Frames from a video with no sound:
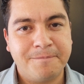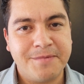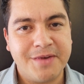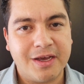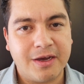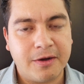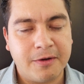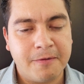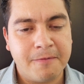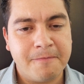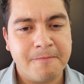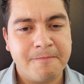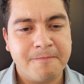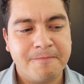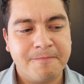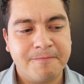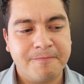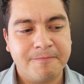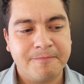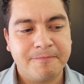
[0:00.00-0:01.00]
No?
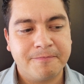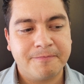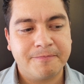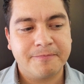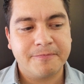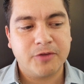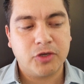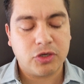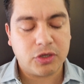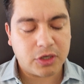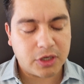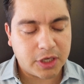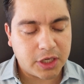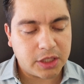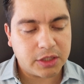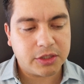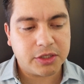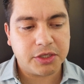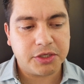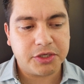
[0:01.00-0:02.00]

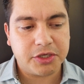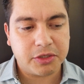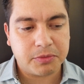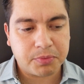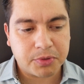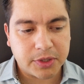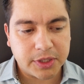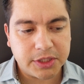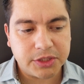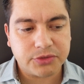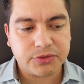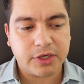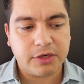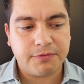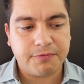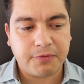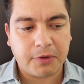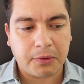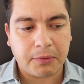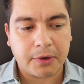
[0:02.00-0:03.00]
Good. Pretty
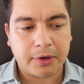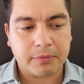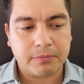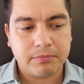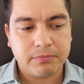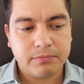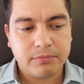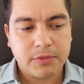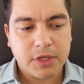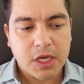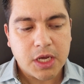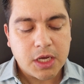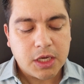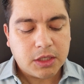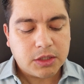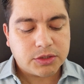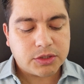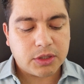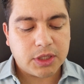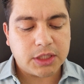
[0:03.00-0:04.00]
straightforward.
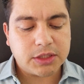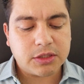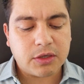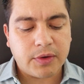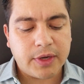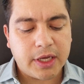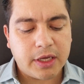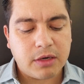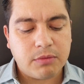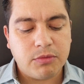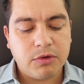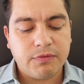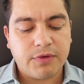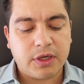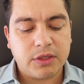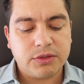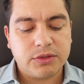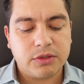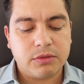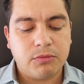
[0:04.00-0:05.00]
So let's go ahead and move
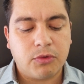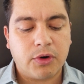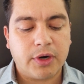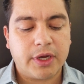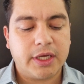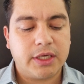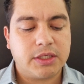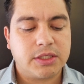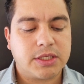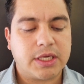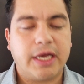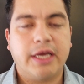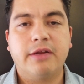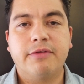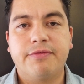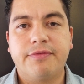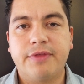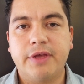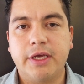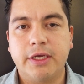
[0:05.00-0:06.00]
on to the mortgage side
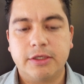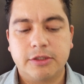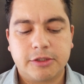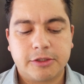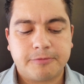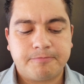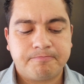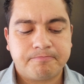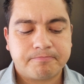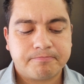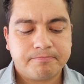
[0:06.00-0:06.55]
of things.